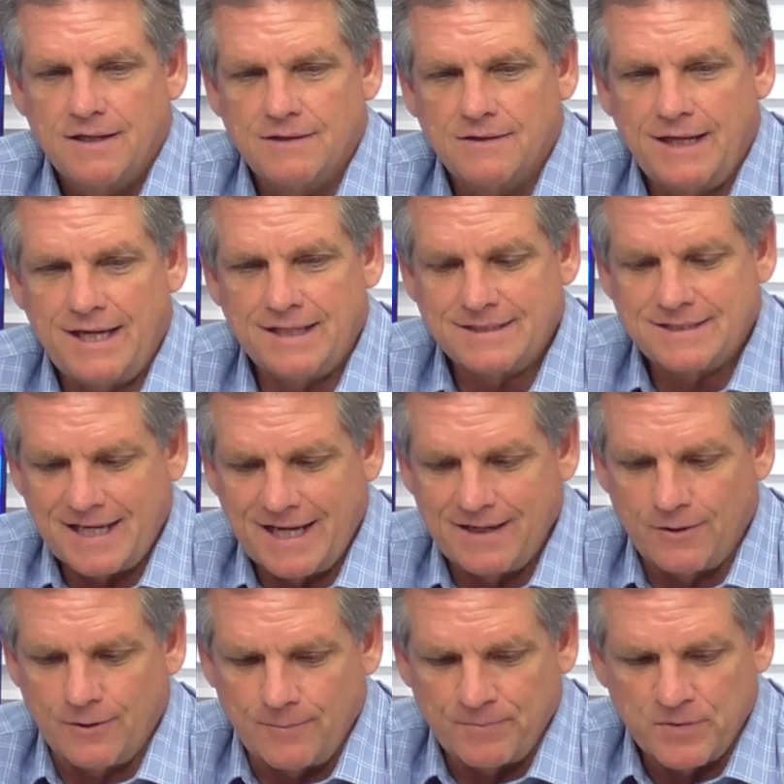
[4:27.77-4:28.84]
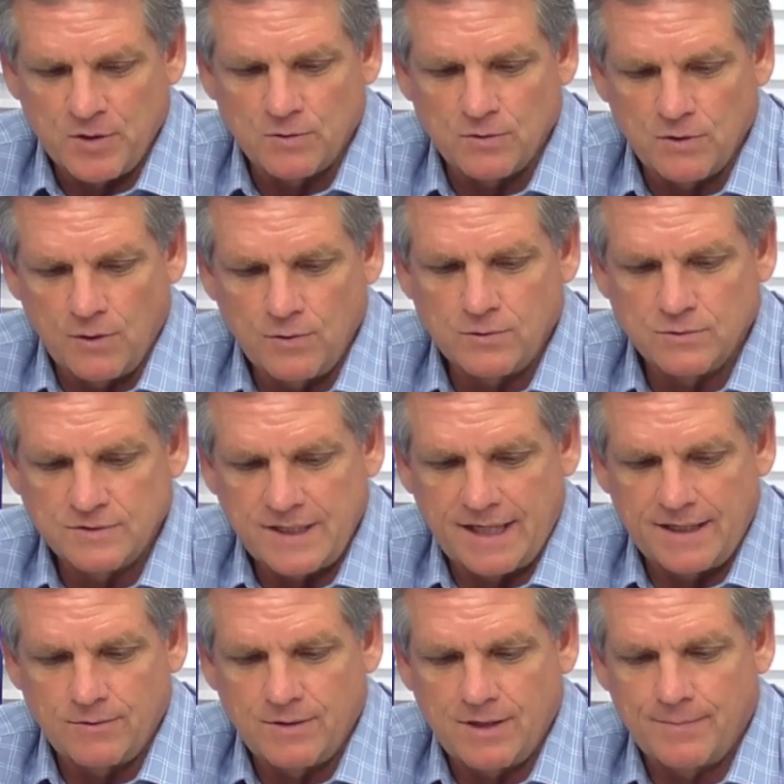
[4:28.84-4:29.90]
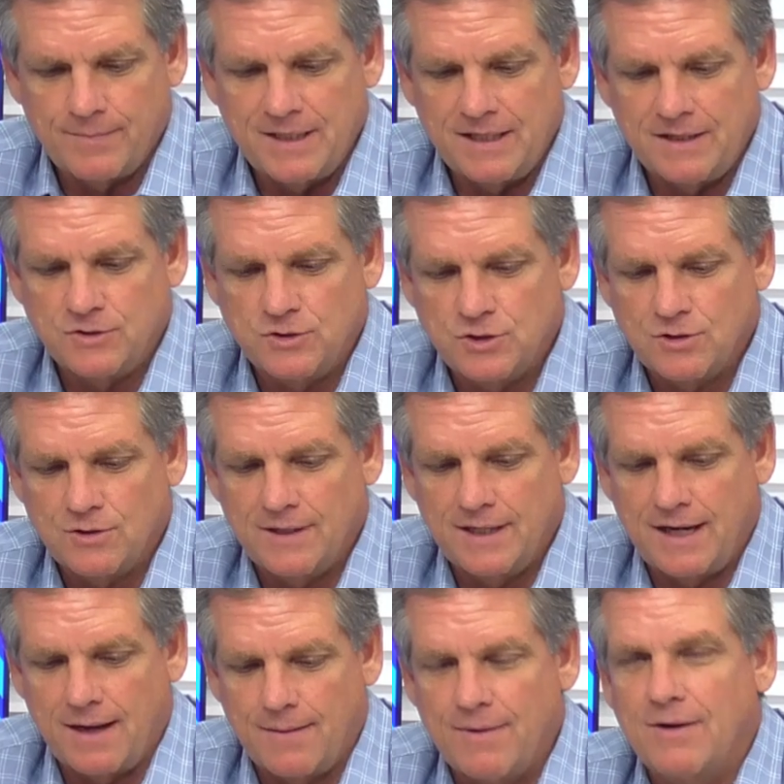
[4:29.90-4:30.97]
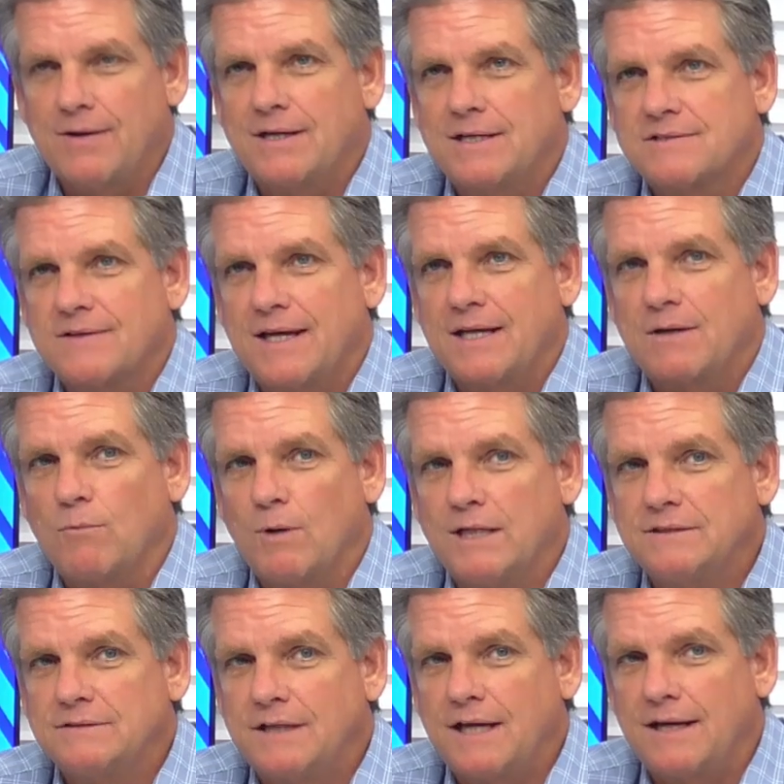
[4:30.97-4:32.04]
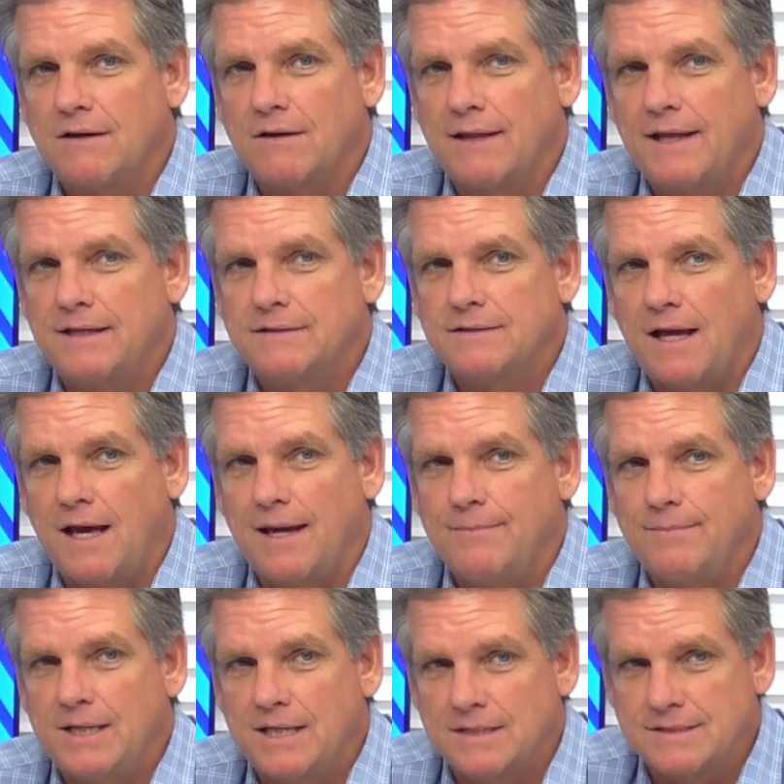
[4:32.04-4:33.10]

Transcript: Land Title, your local title company insuring America's land one title at a time because,